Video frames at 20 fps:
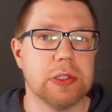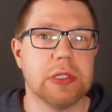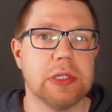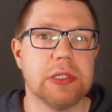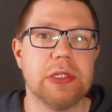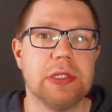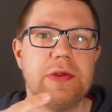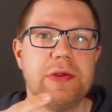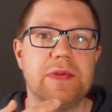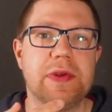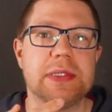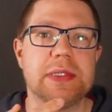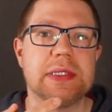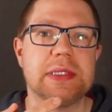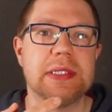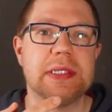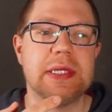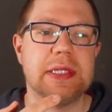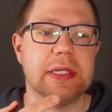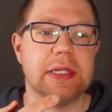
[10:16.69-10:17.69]
I don't know if you can
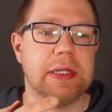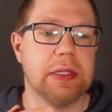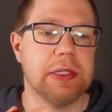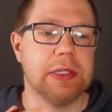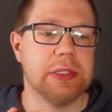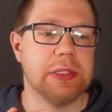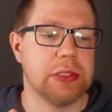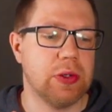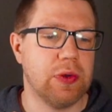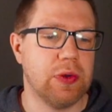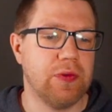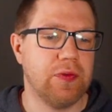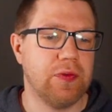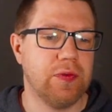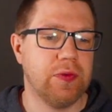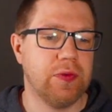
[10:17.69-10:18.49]
see that, the light's off.